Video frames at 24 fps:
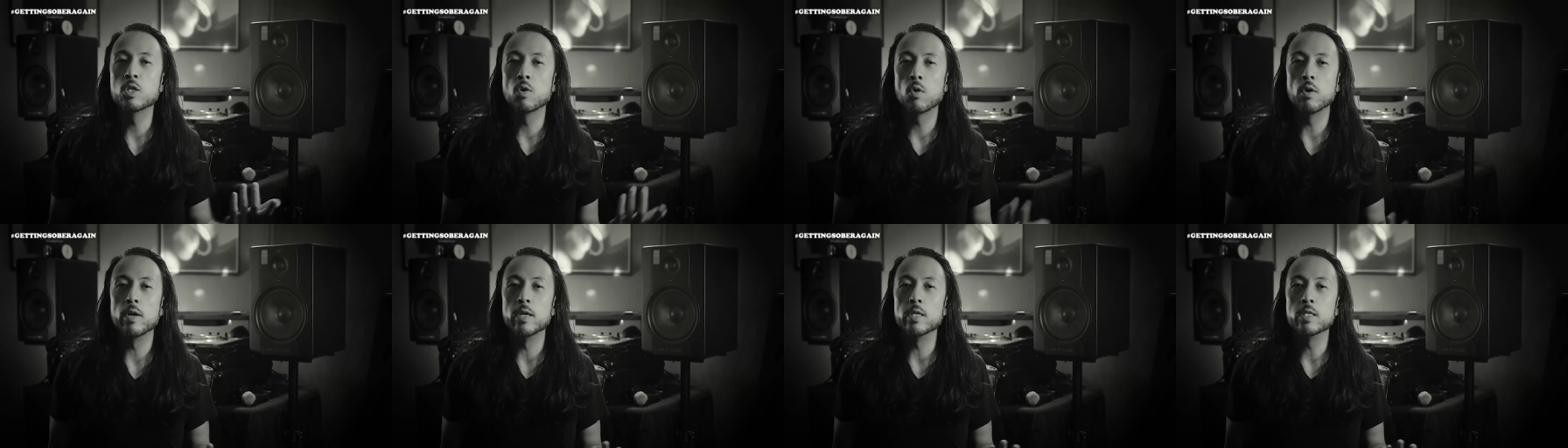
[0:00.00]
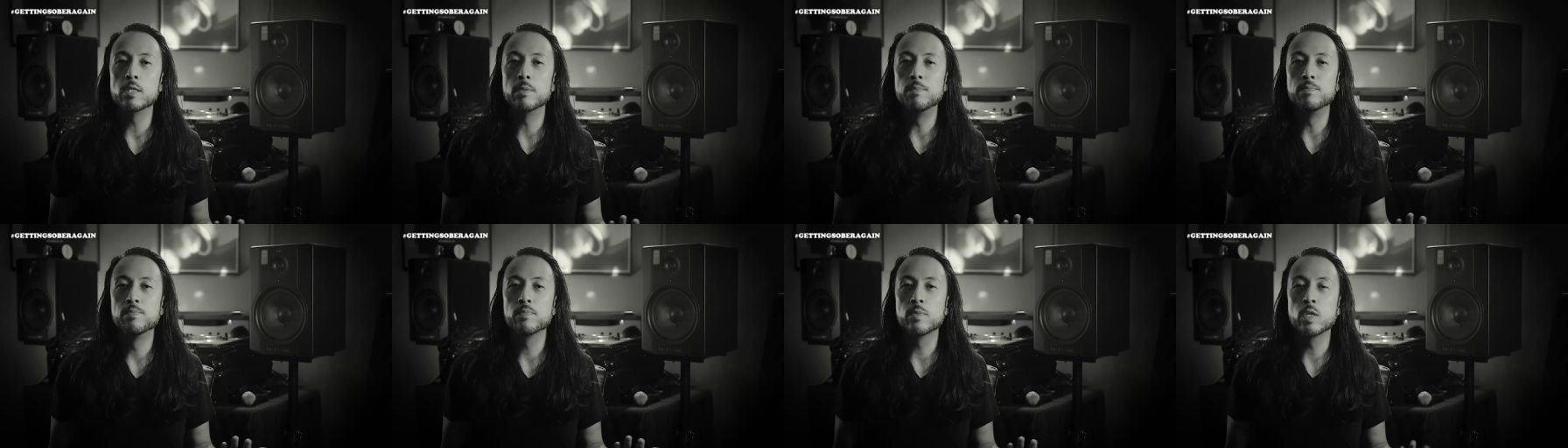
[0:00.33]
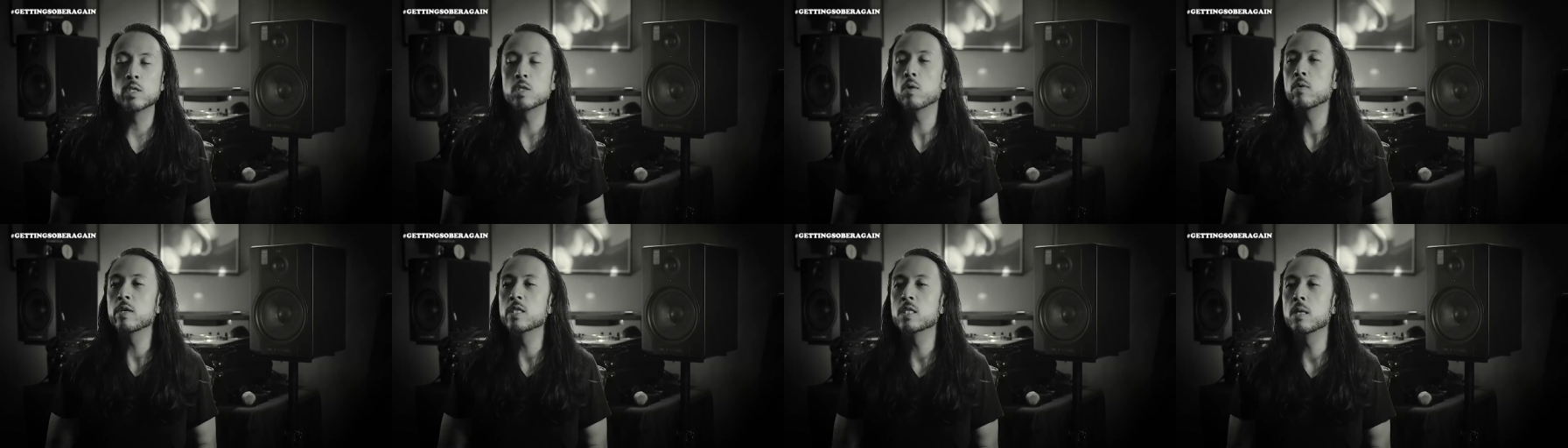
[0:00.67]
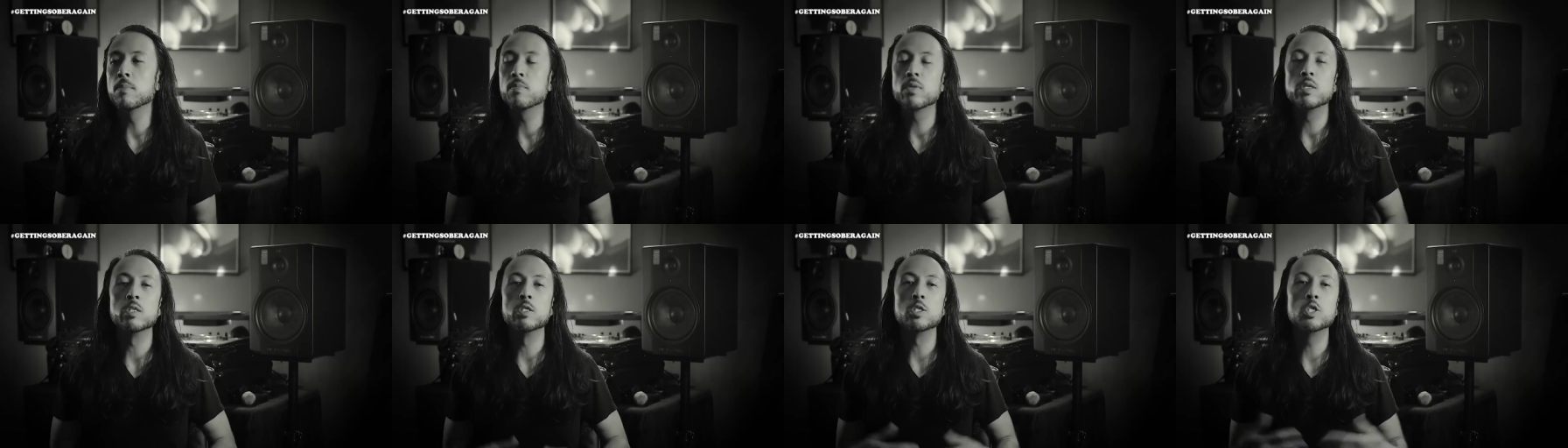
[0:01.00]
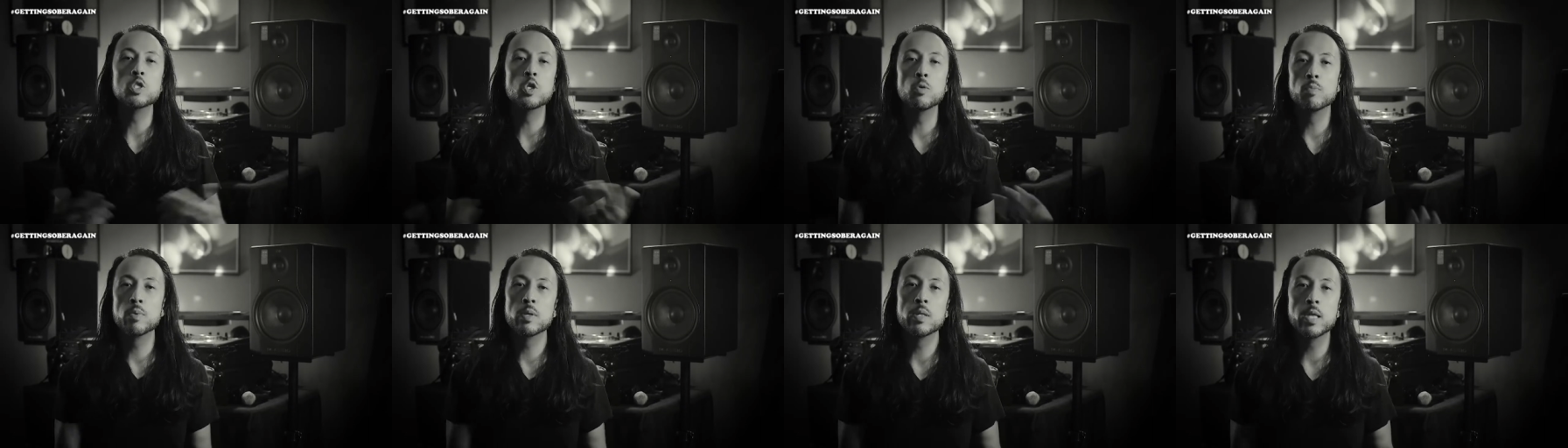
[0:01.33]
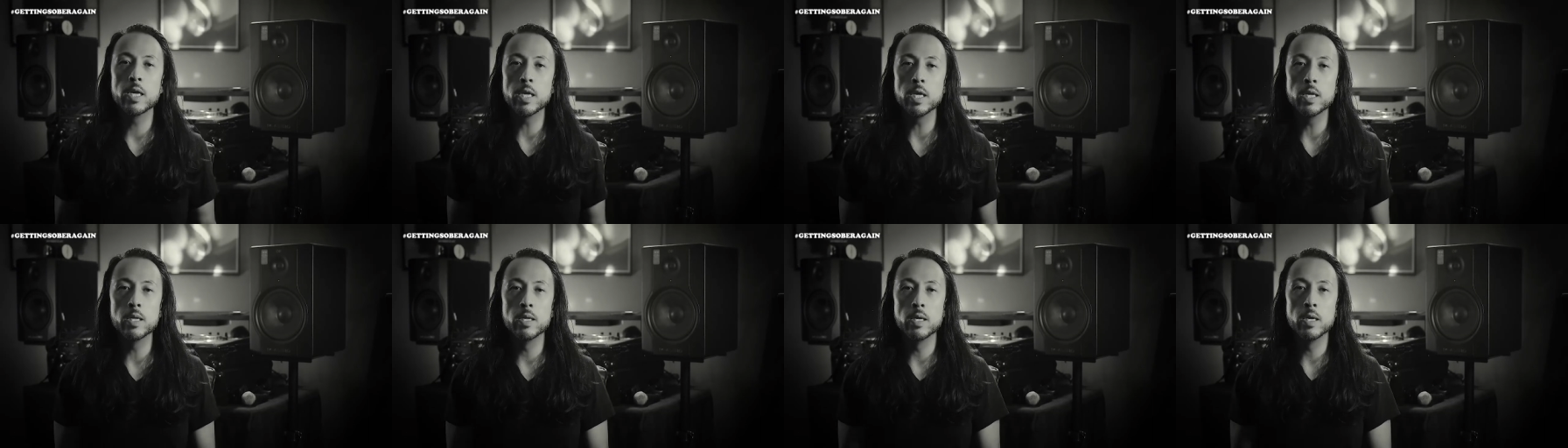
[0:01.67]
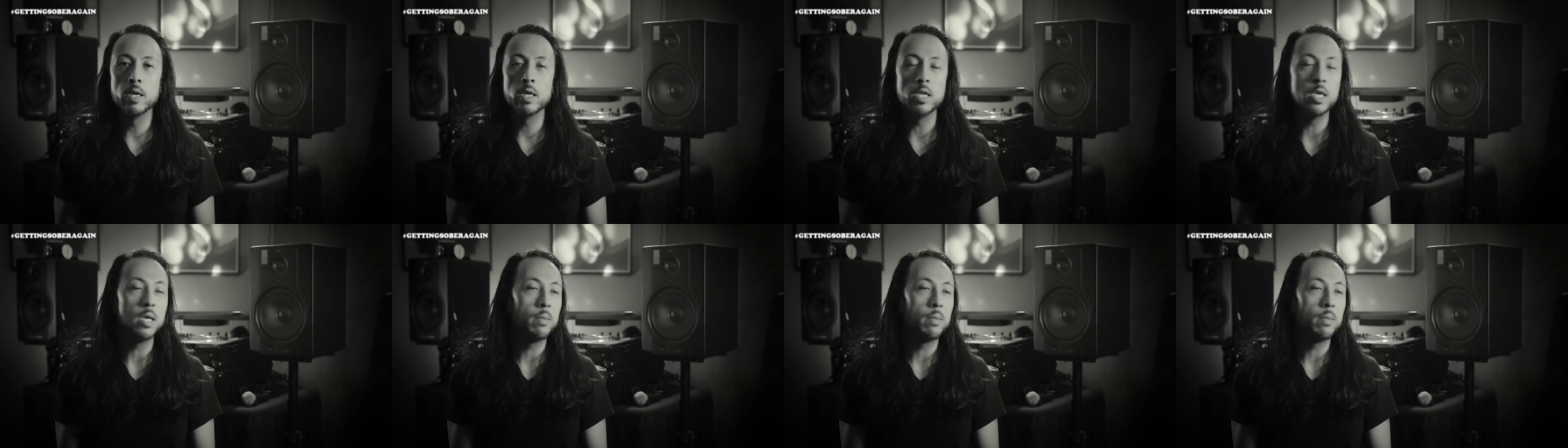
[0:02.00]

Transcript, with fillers: stories. There's always something stupid that you did.